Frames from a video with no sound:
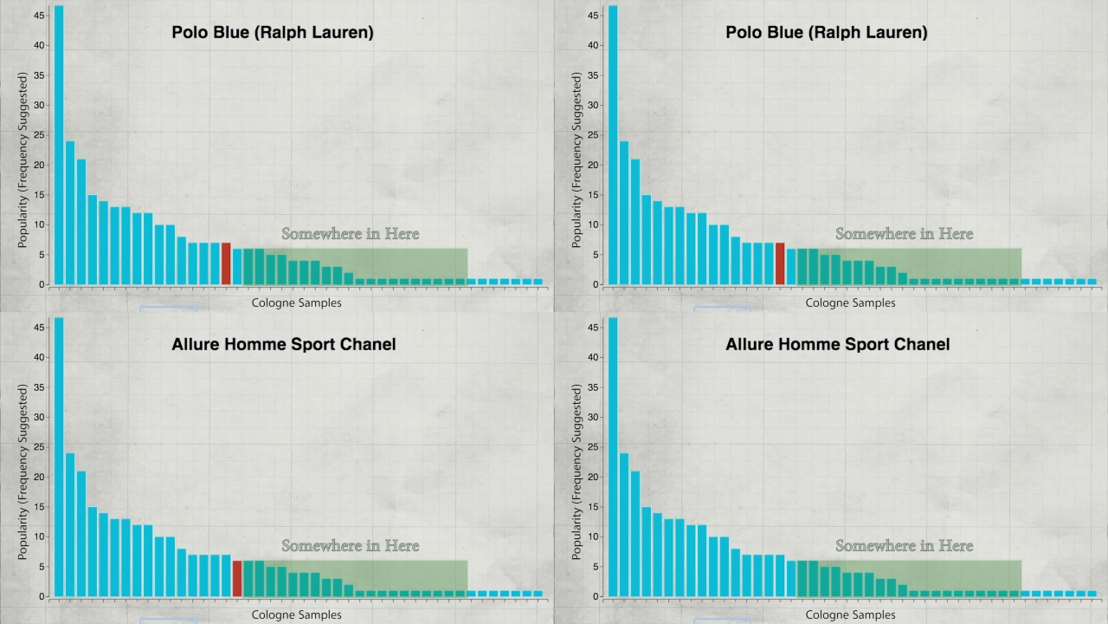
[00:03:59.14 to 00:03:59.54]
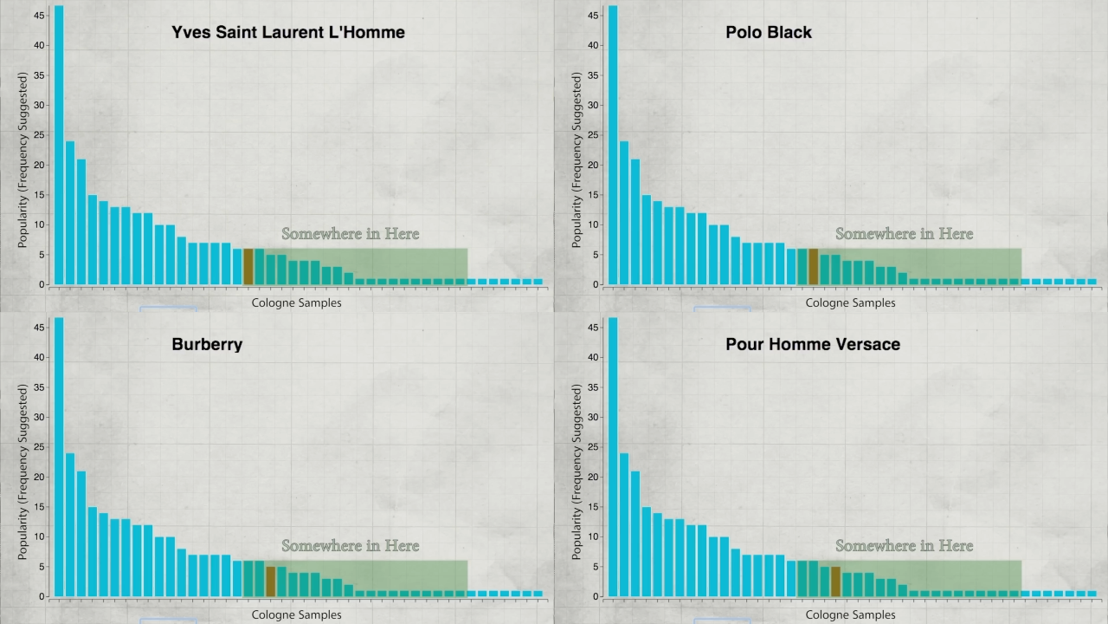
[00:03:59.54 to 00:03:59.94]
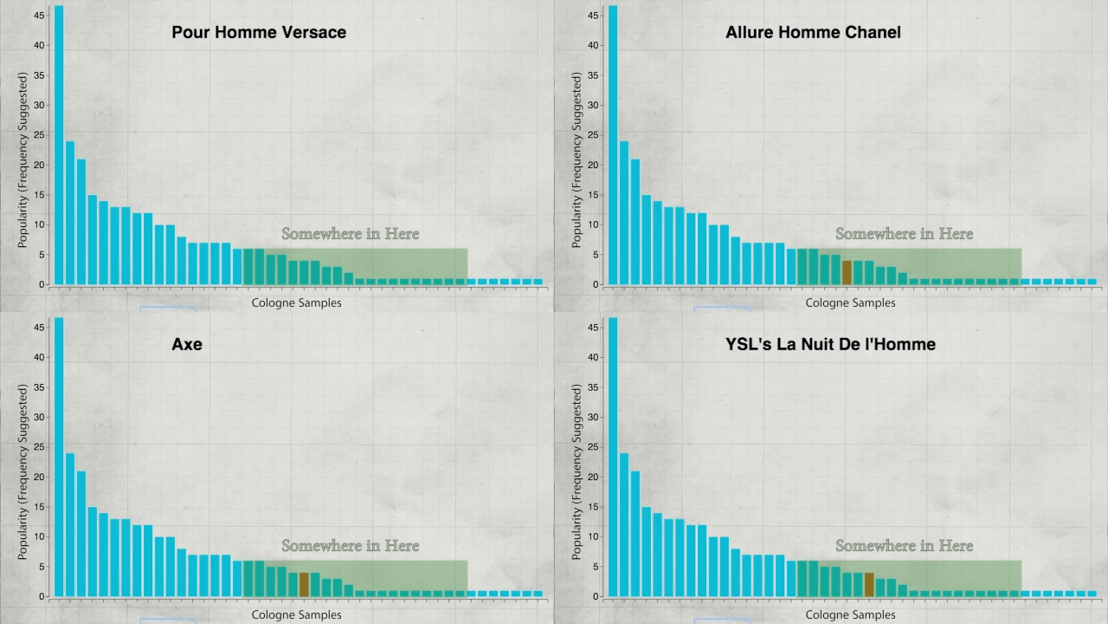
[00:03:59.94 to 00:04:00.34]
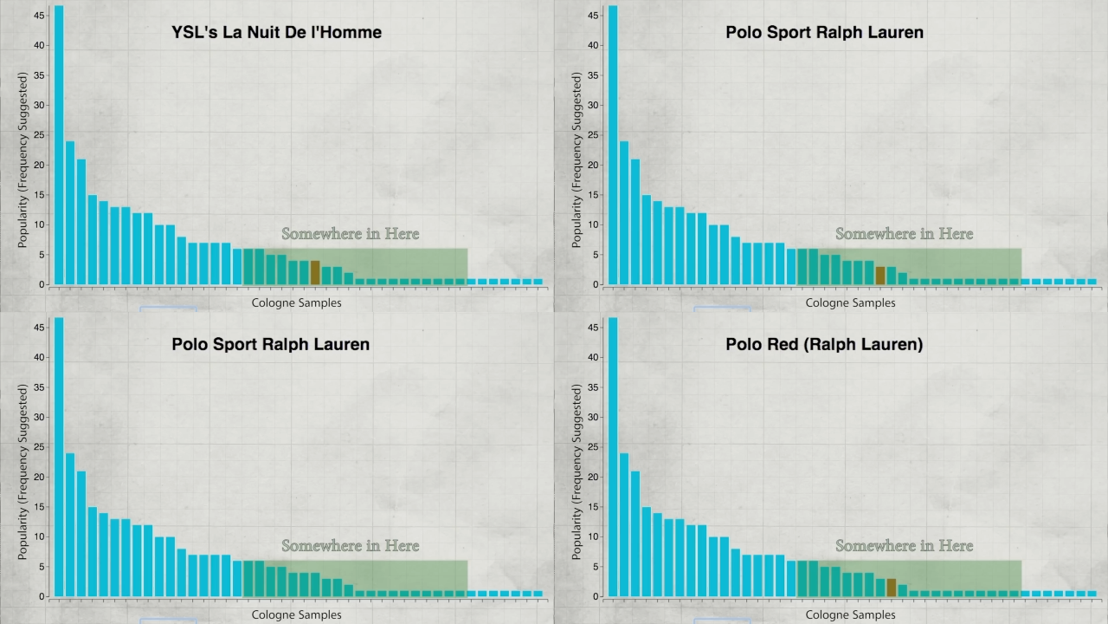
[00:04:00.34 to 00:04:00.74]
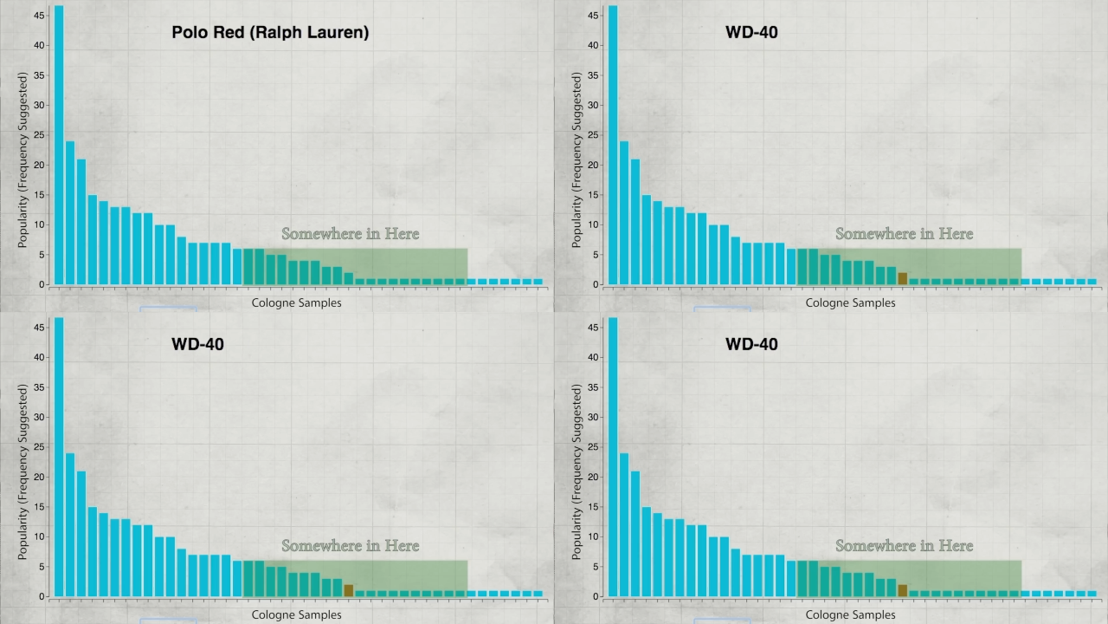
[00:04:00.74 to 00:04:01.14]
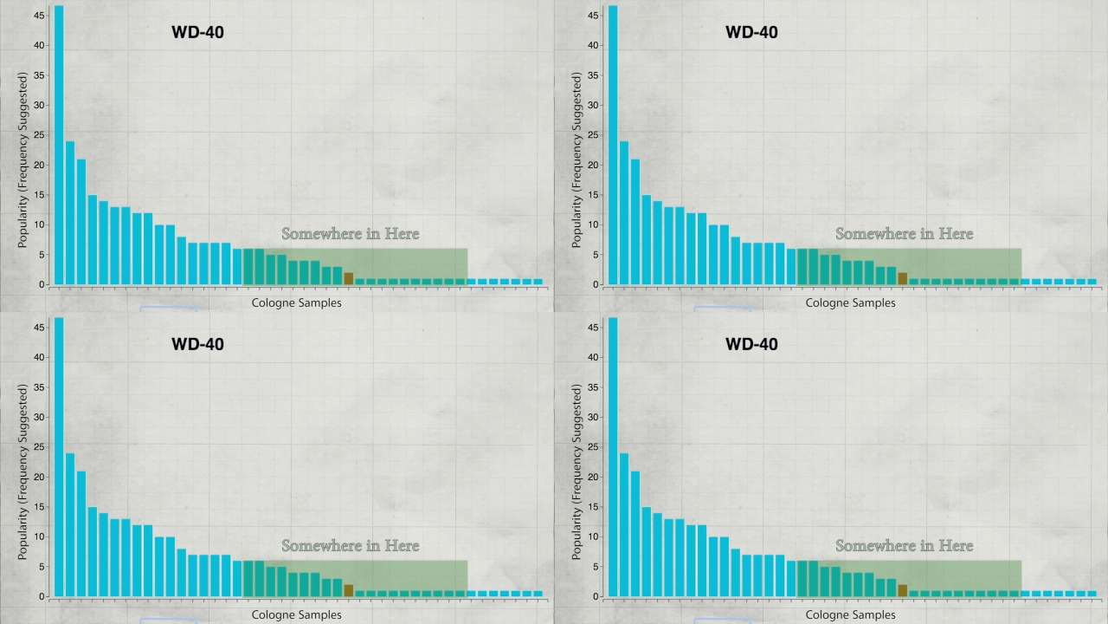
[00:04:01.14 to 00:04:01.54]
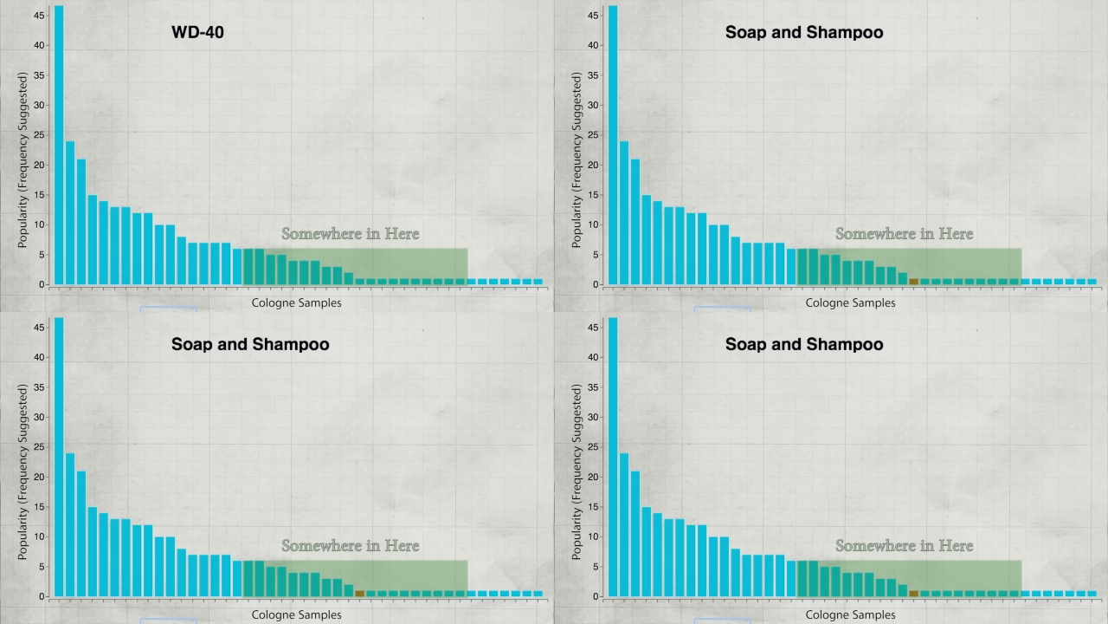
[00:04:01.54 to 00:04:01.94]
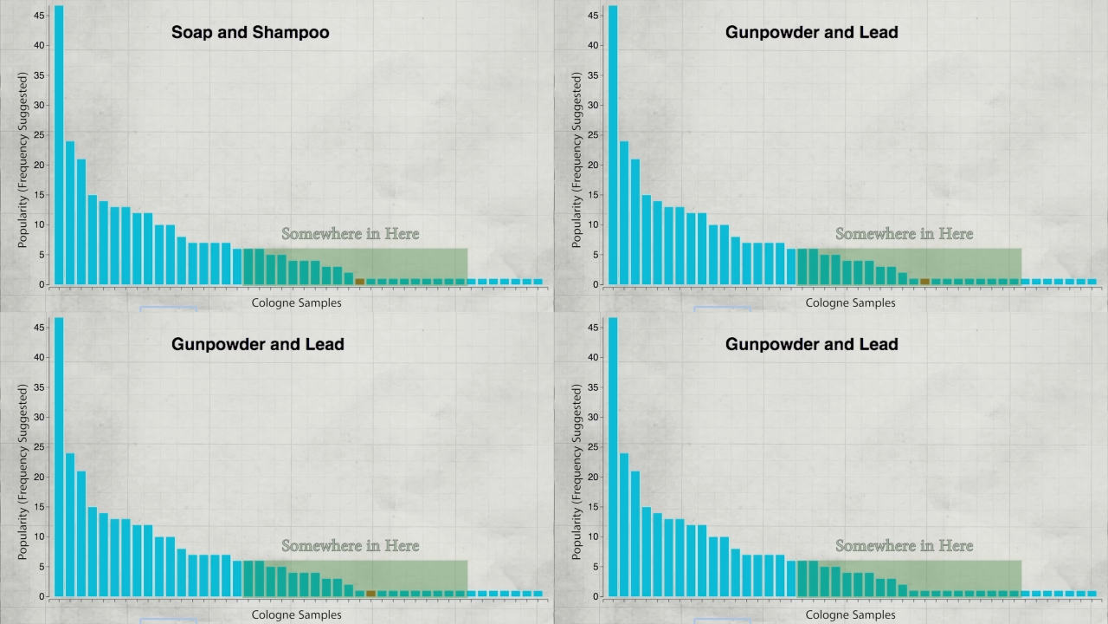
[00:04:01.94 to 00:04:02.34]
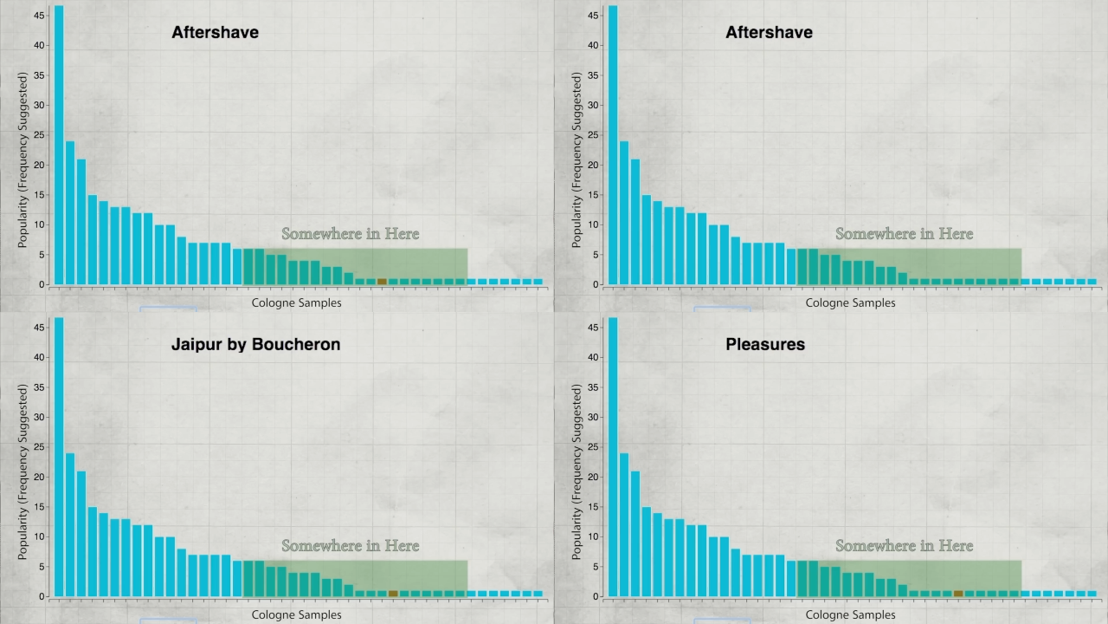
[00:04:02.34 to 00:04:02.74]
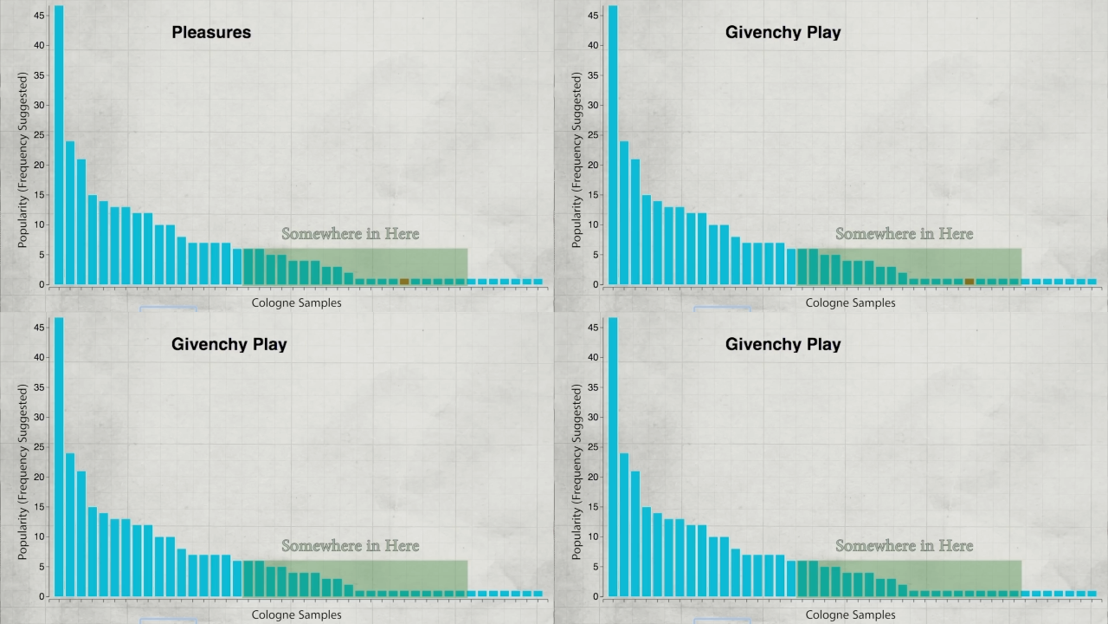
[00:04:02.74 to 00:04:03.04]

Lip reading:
(no speaker visible)